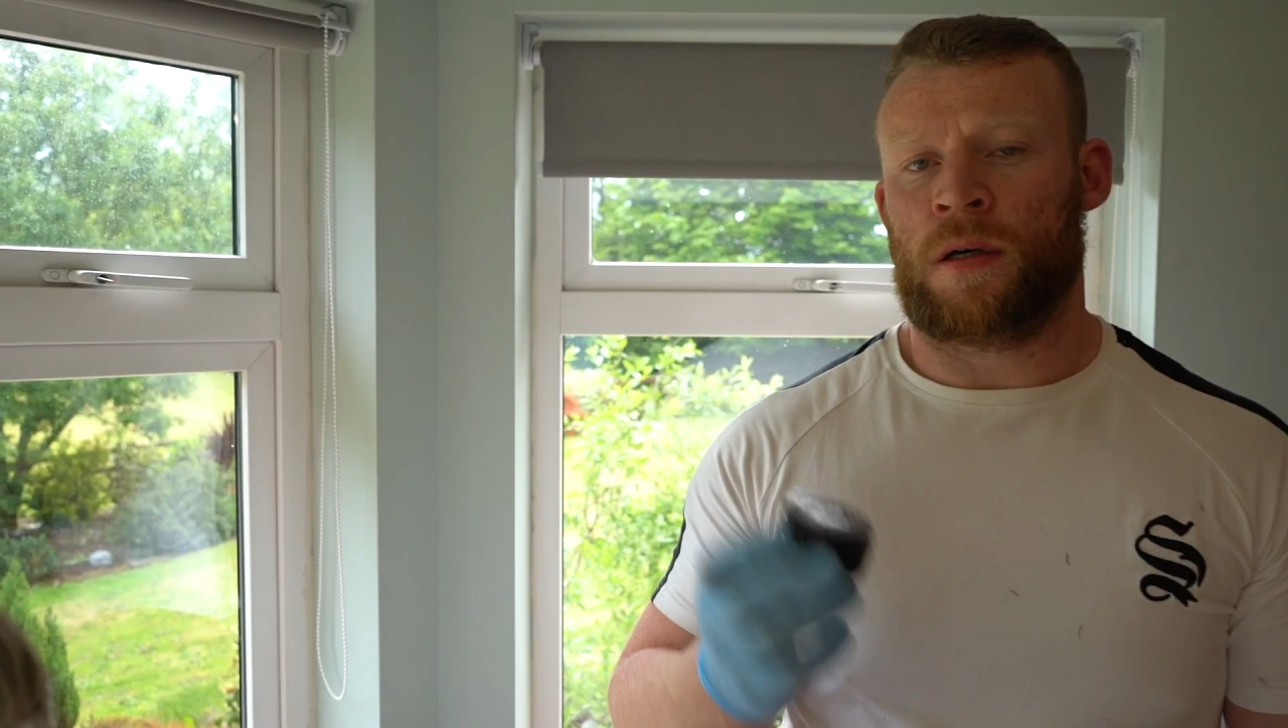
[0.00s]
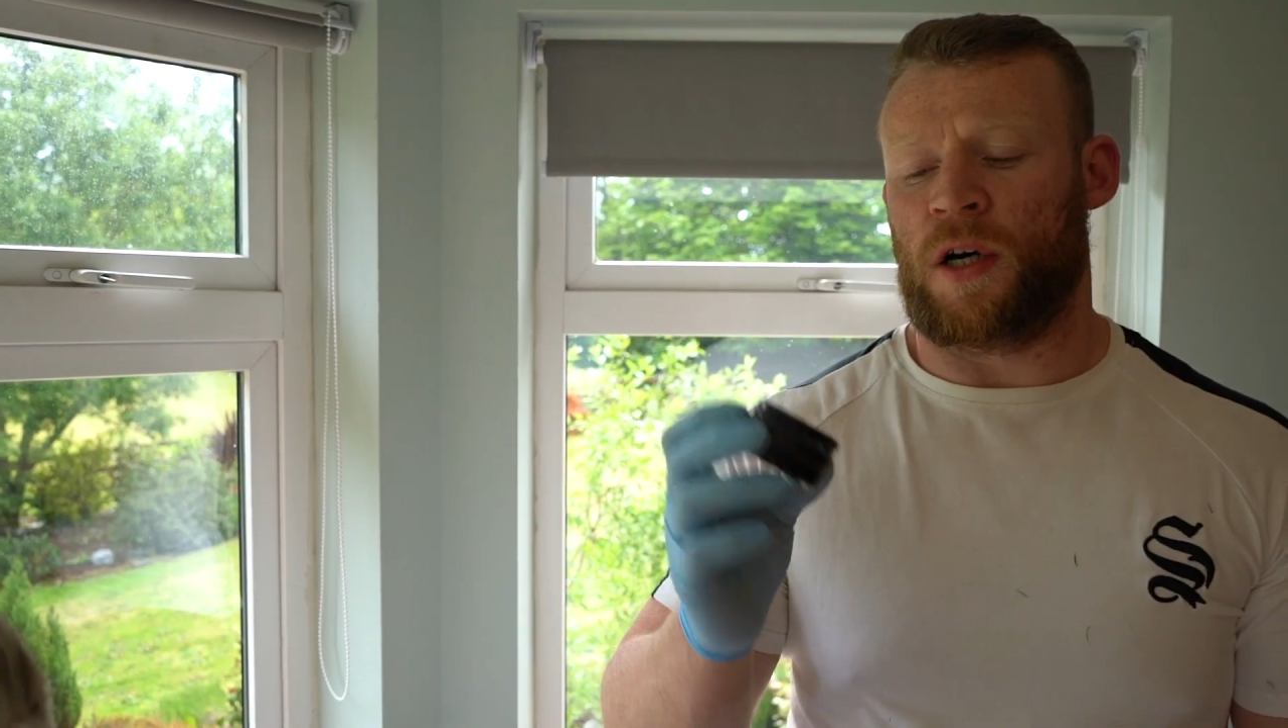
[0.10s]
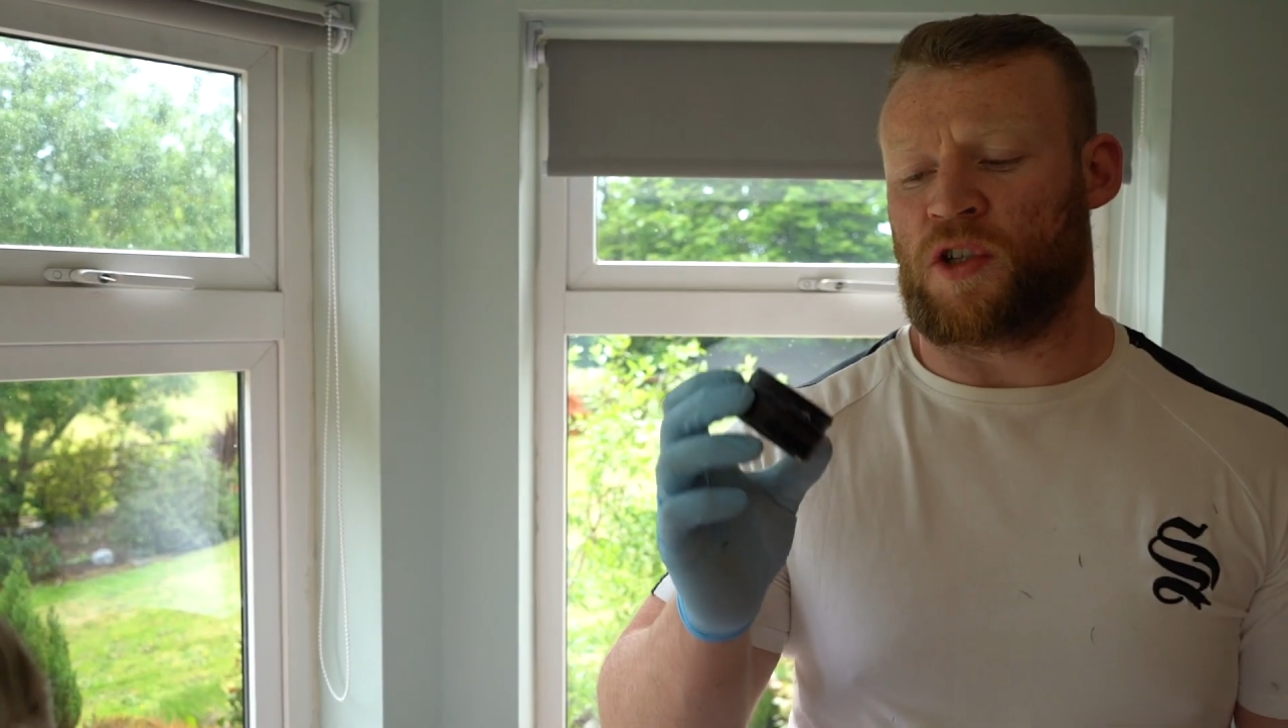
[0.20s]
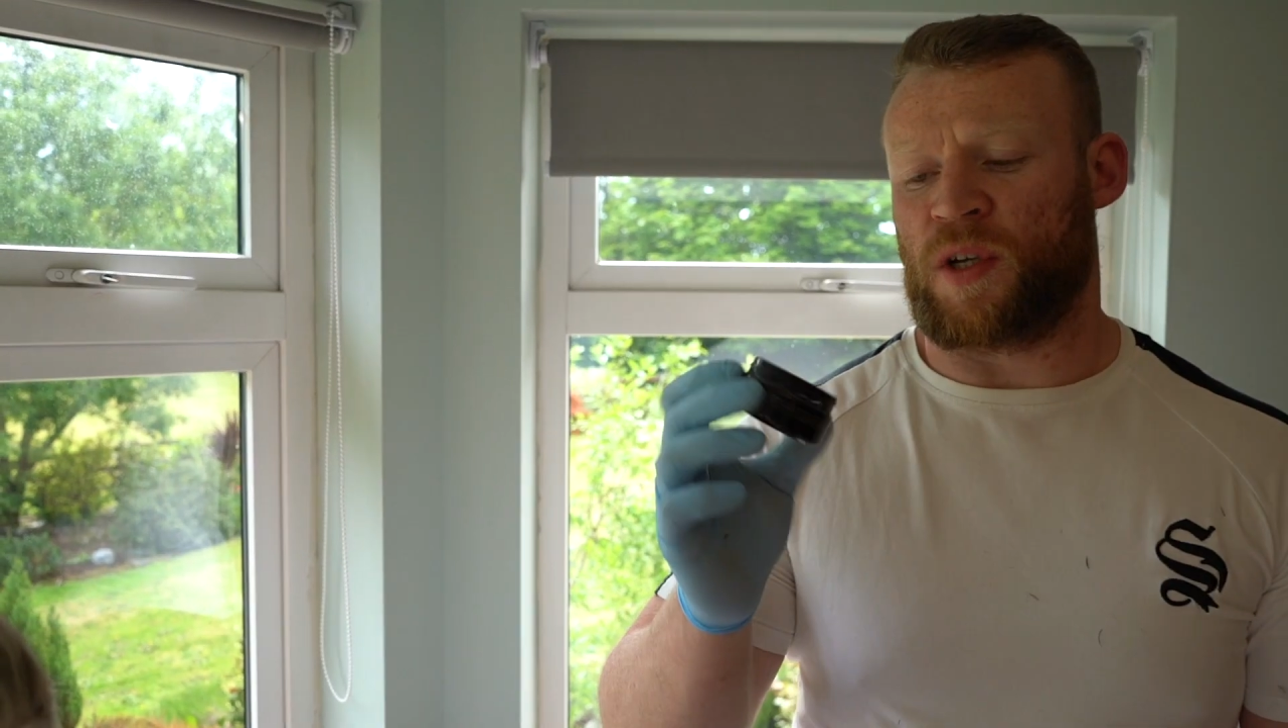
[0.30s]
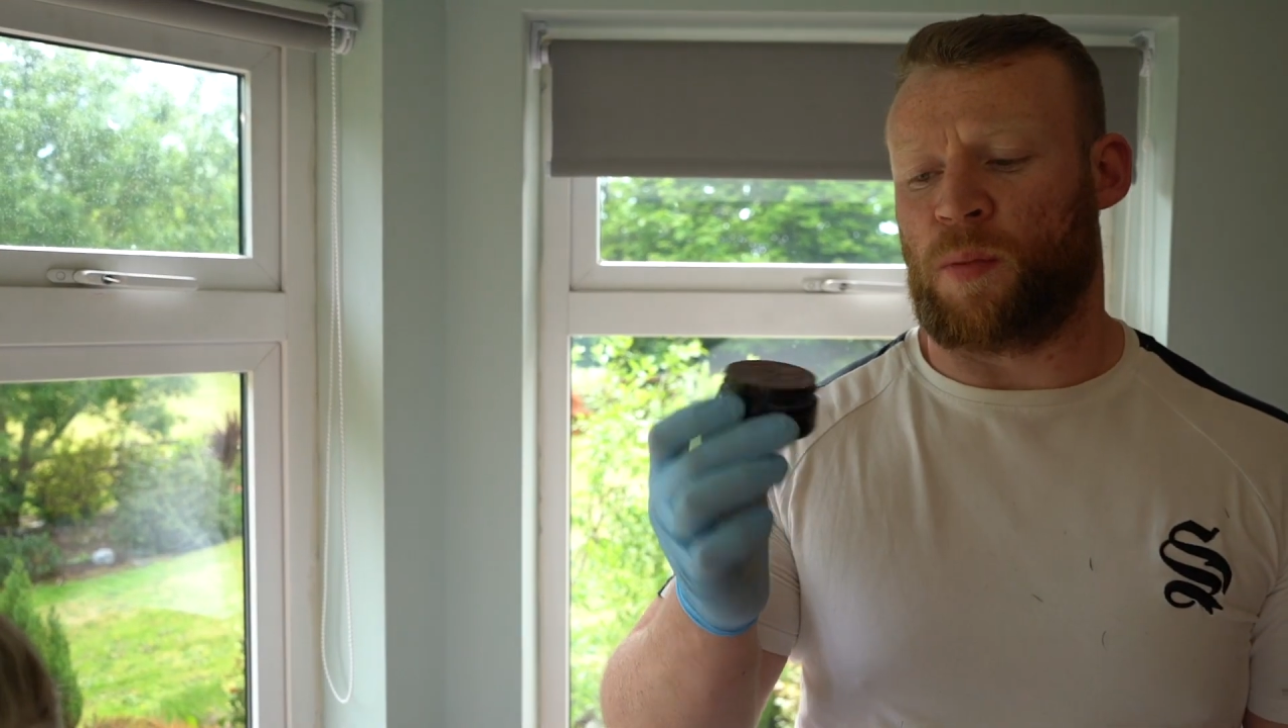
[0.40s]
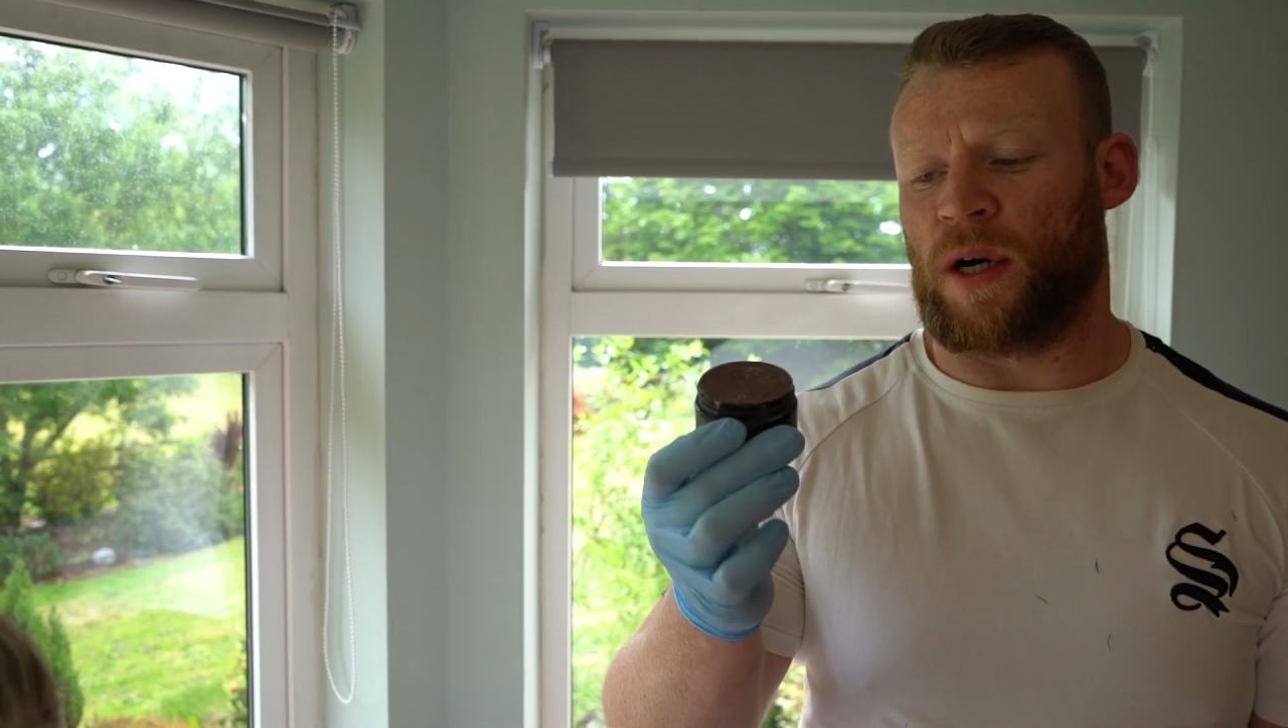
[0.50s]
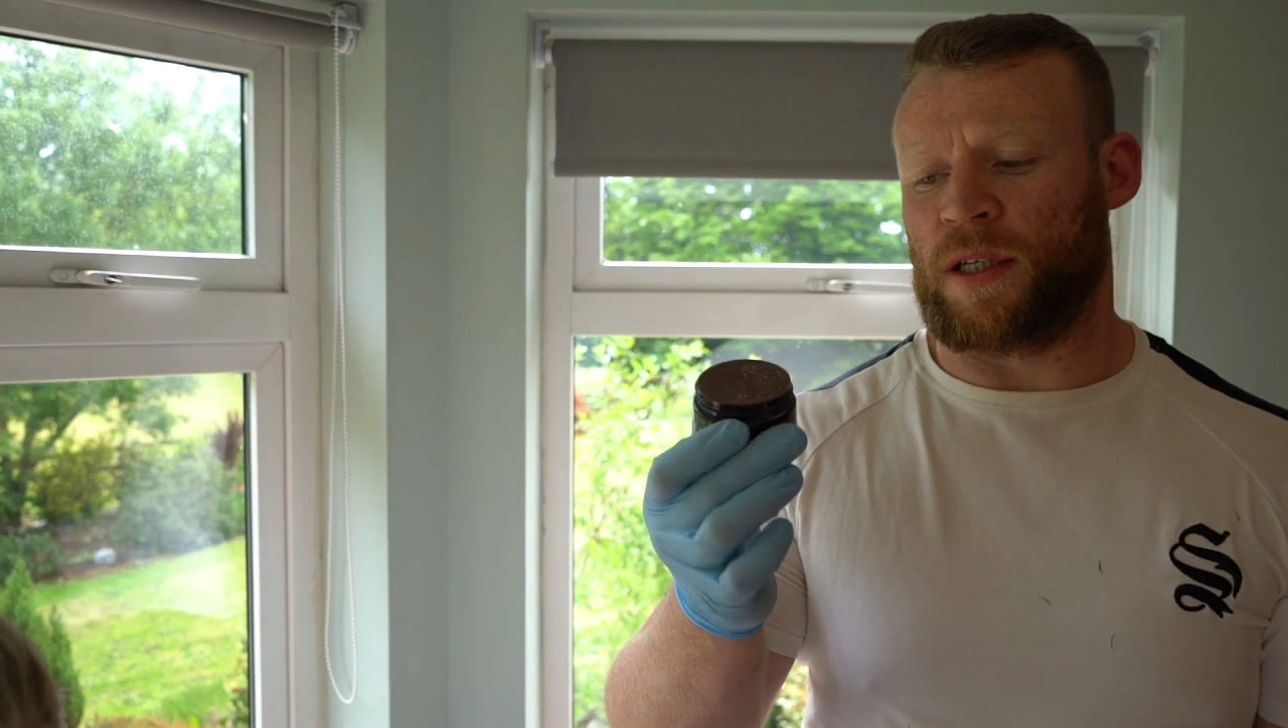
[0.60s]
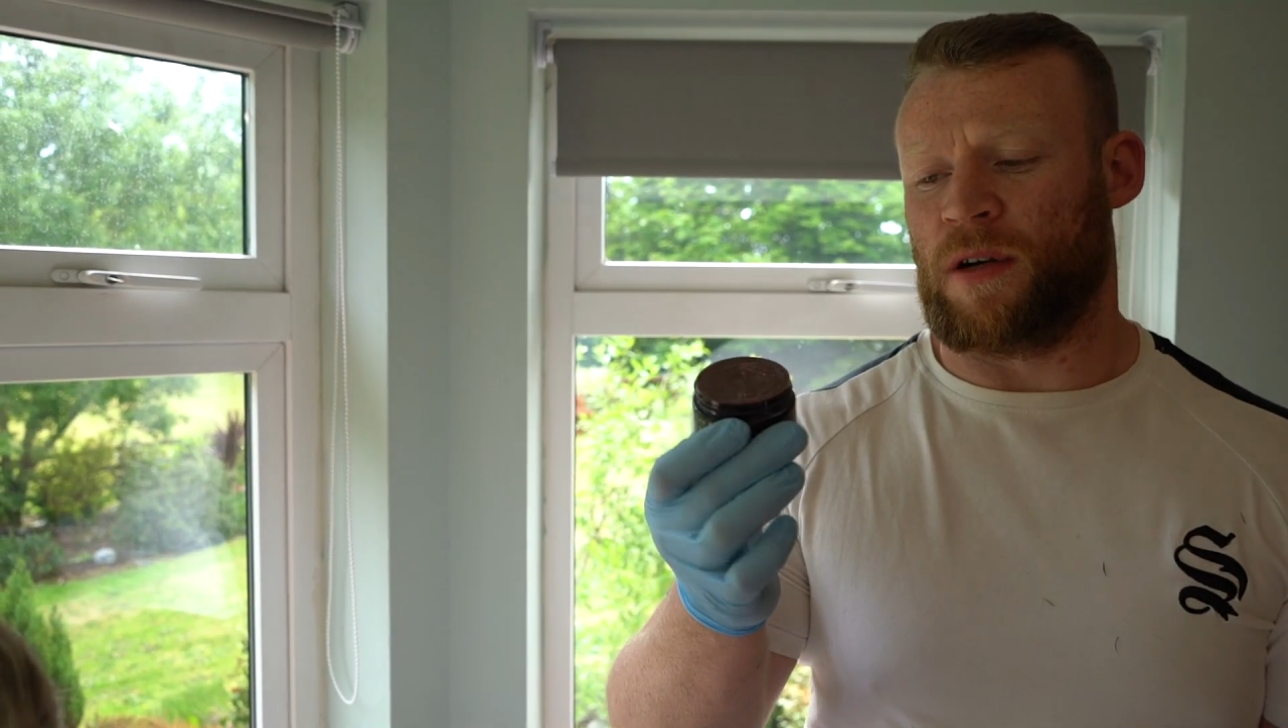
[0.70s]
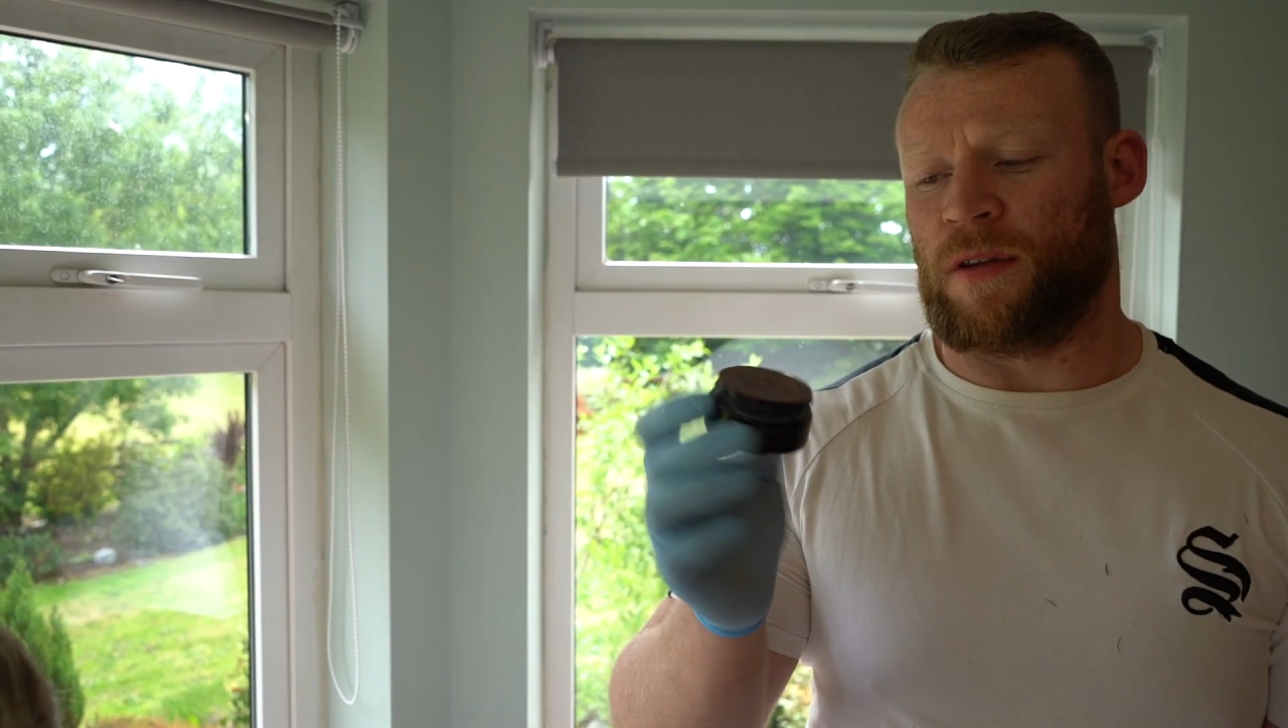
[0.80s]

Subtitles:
Just a product here